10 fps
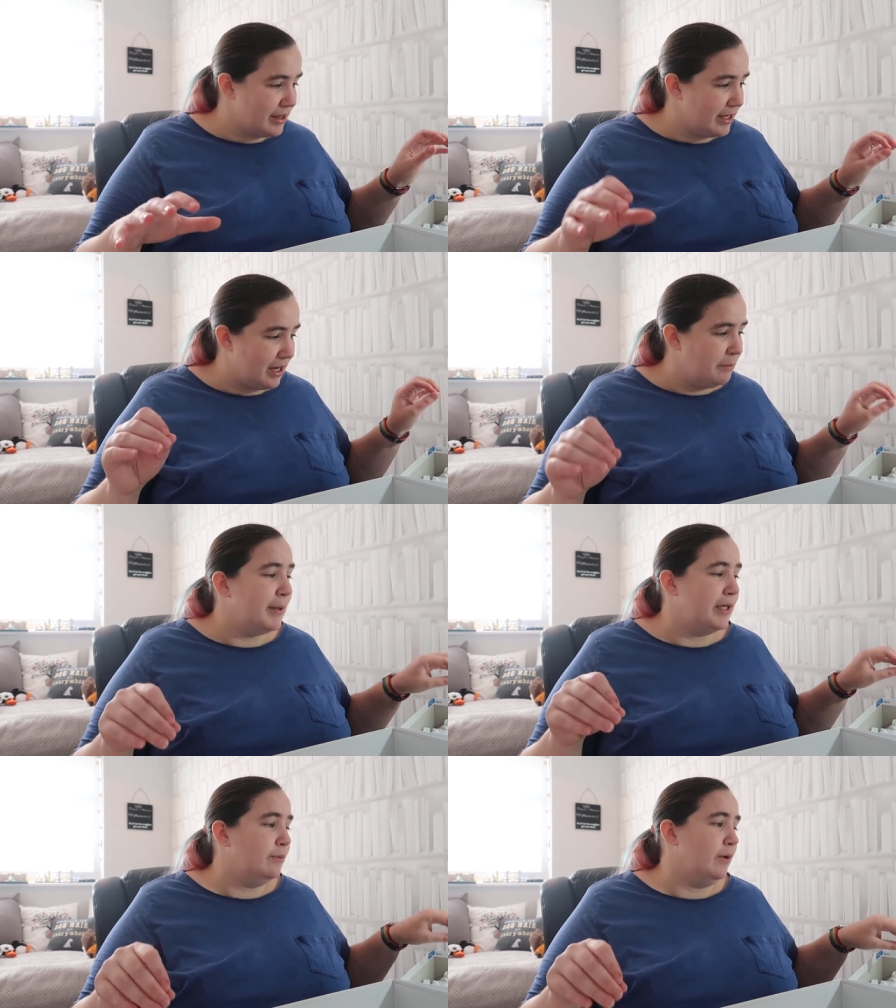I think I
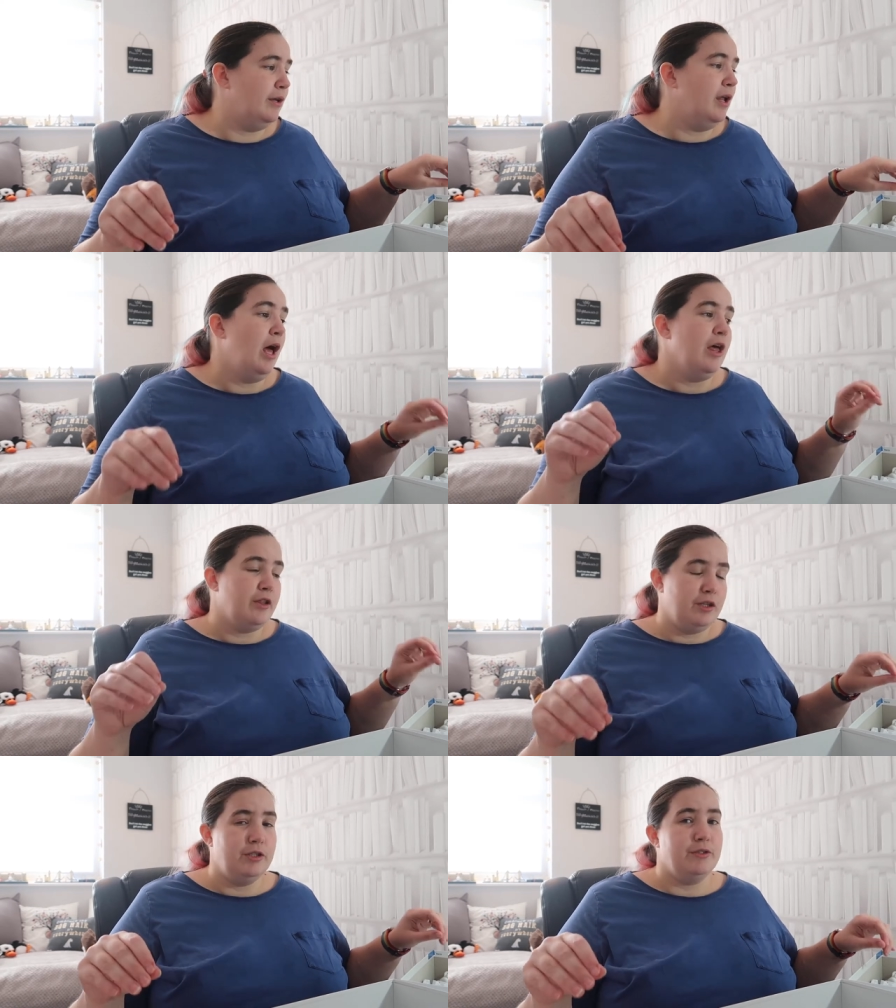built one
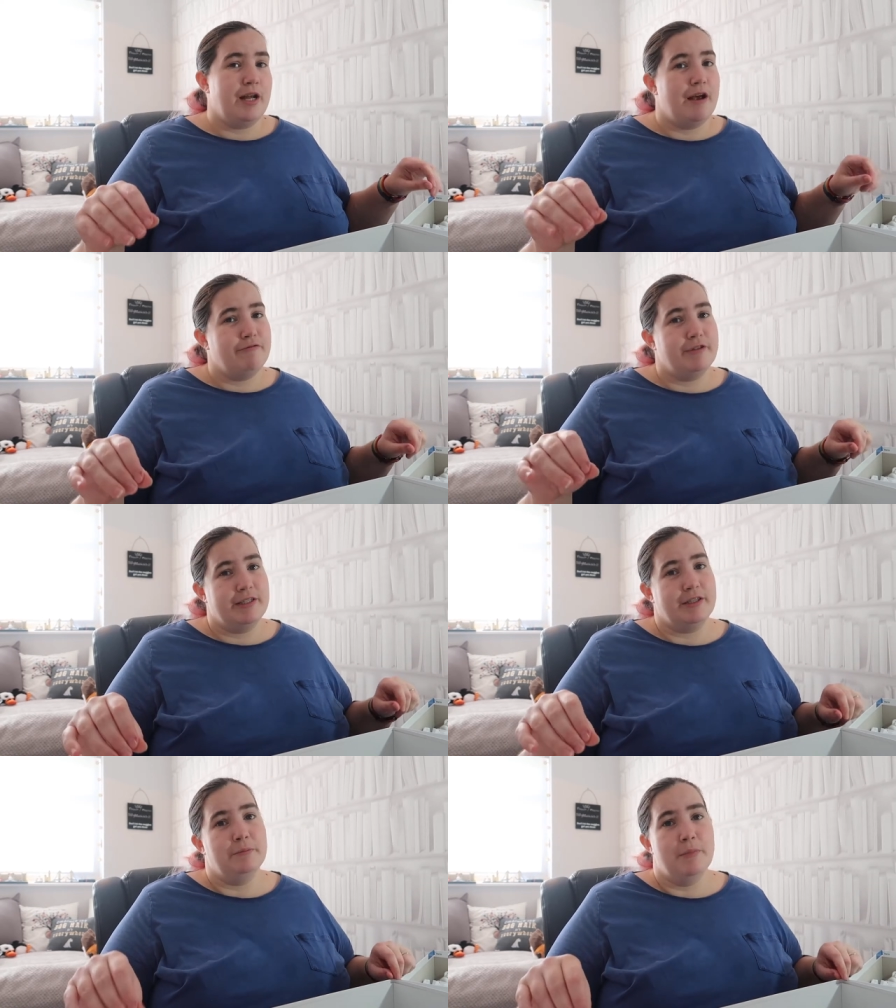that used every
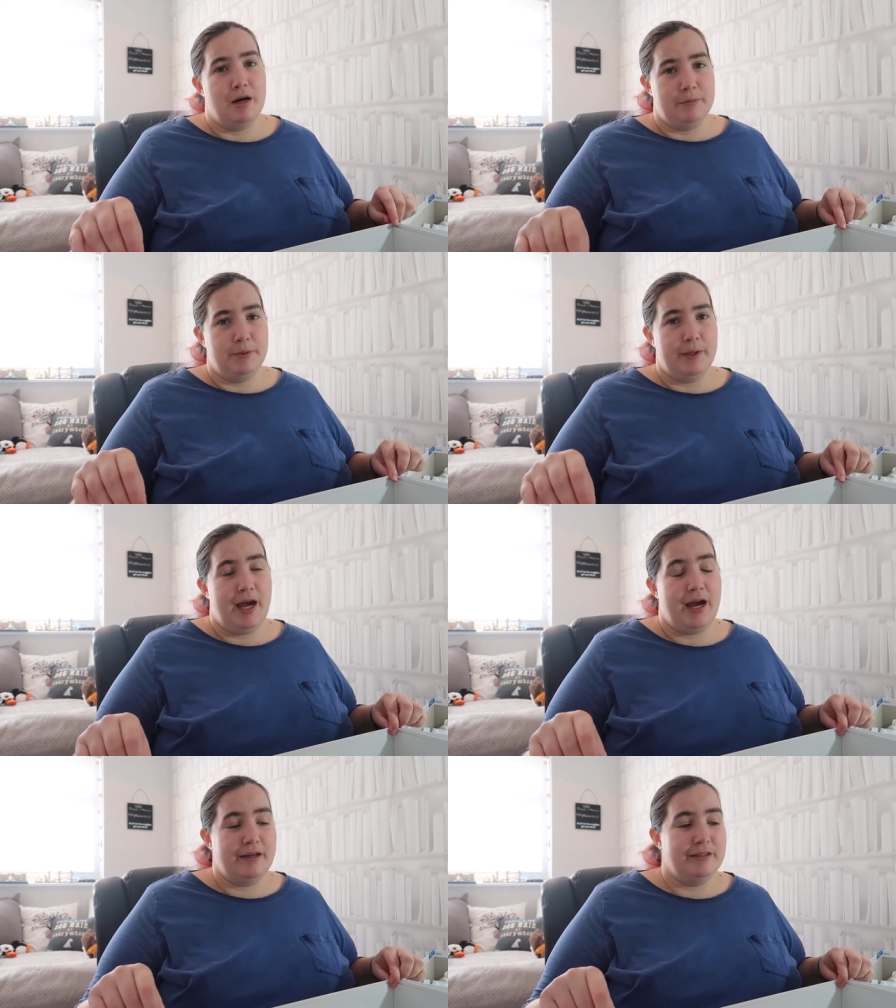single marble we
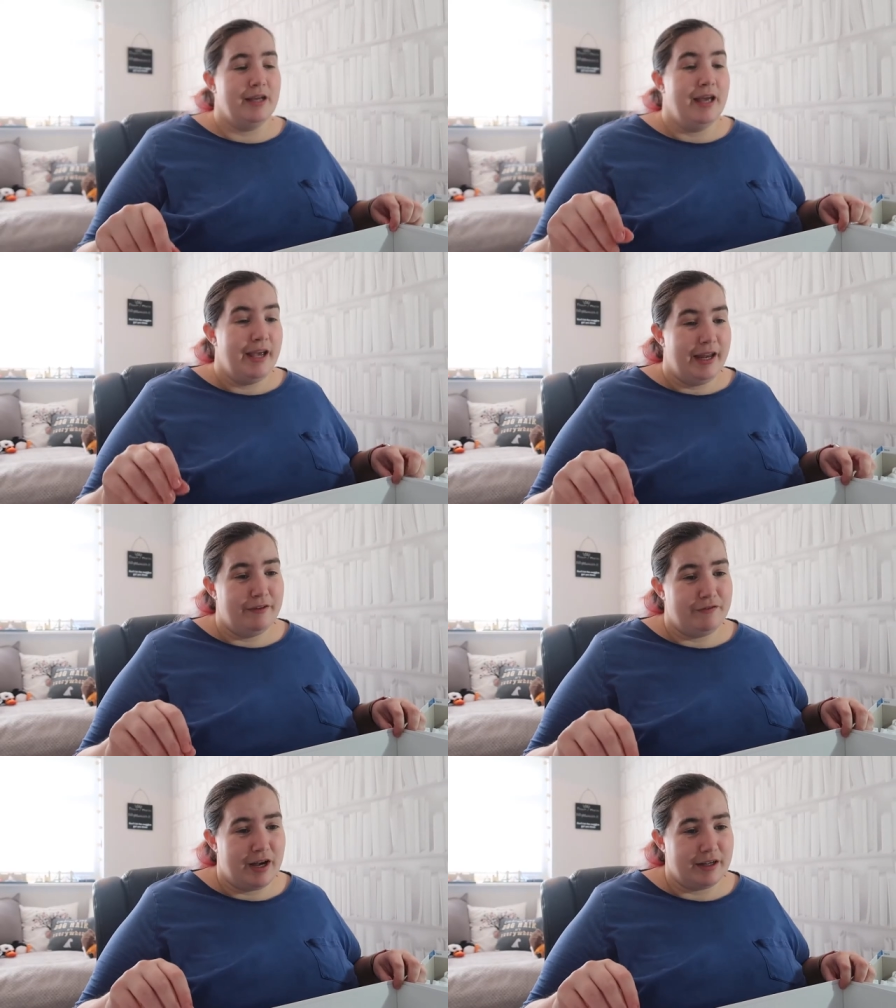had and
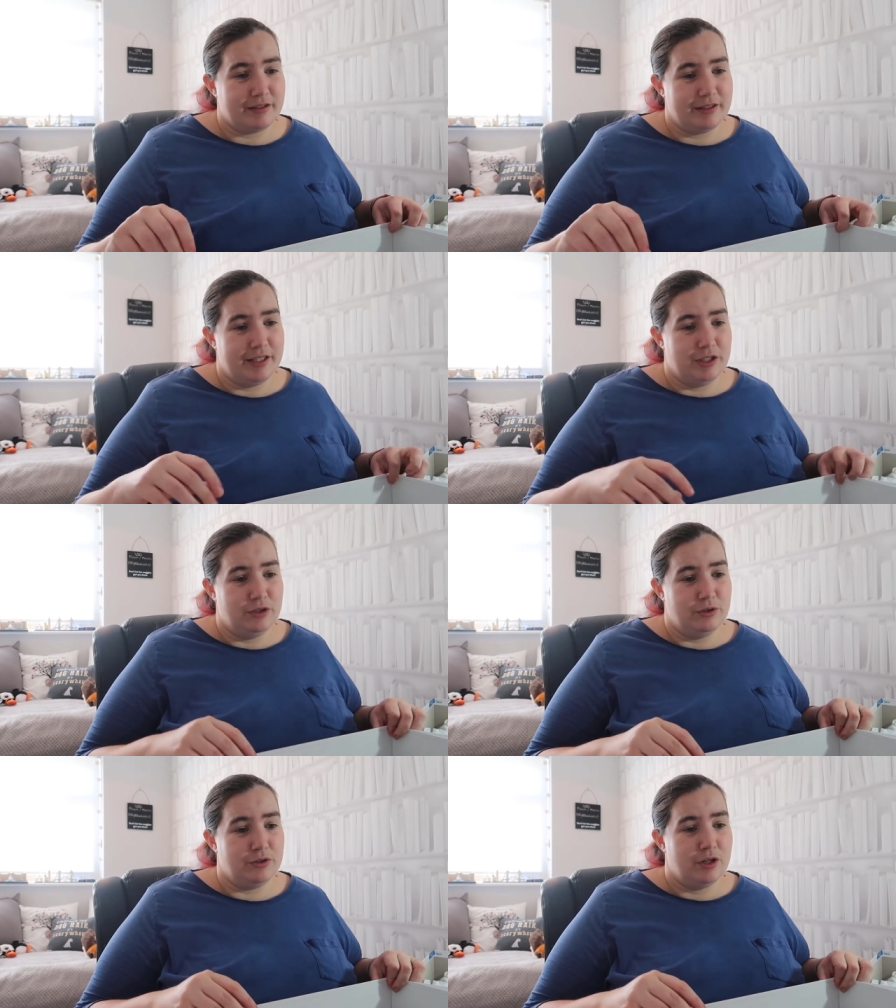in fact it
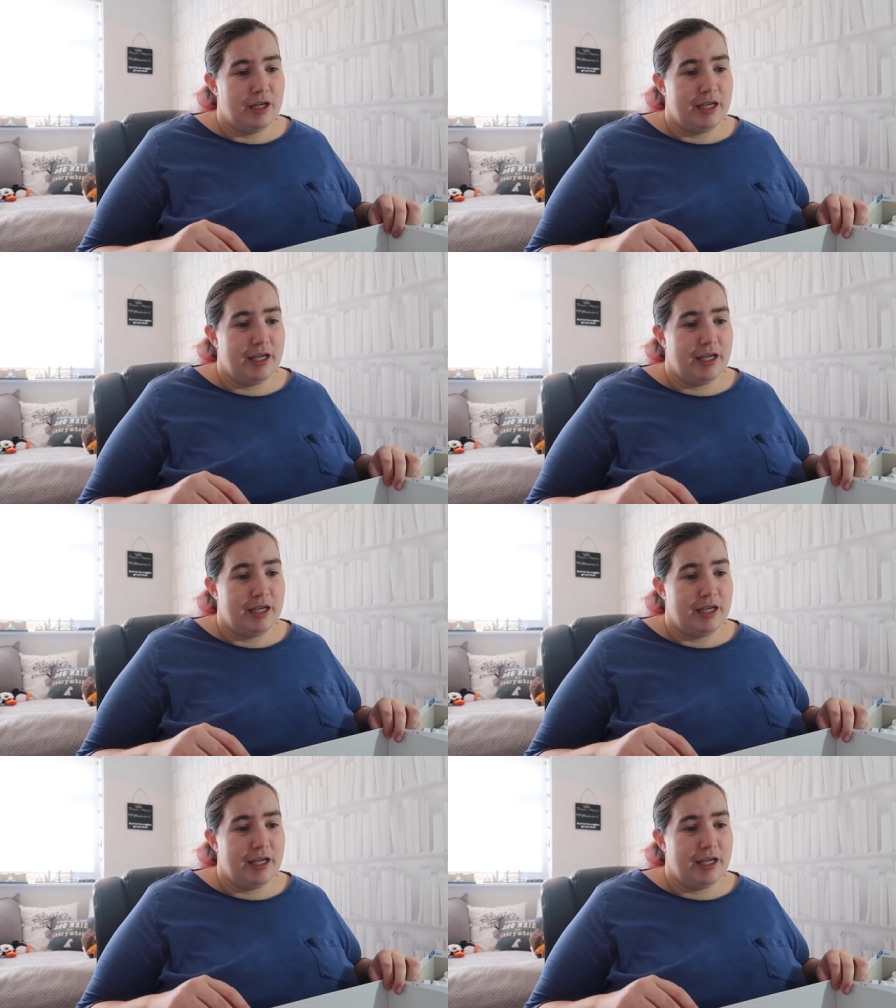used